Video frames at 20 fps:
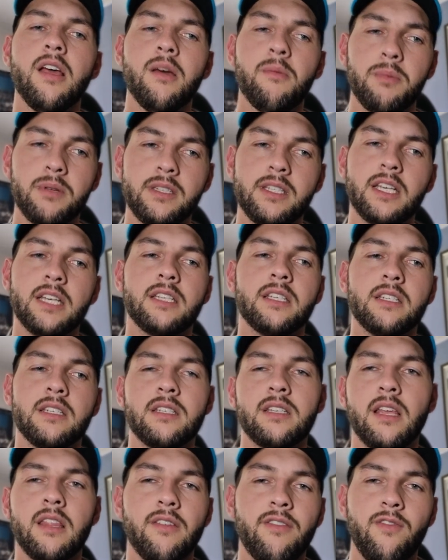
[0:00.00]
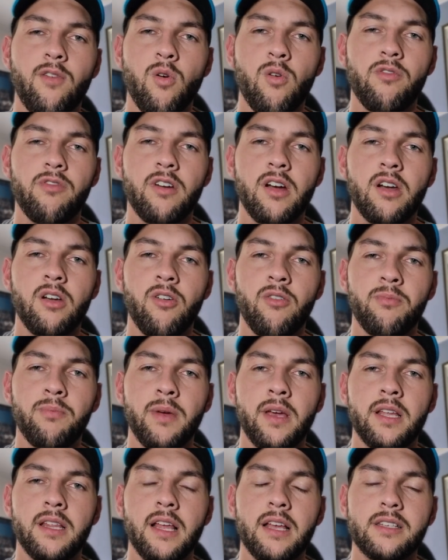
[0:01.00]
But Dixon's at the forefront of
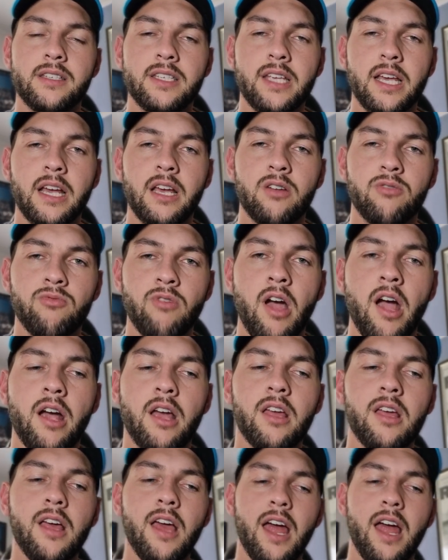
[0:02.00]
being that second ruck.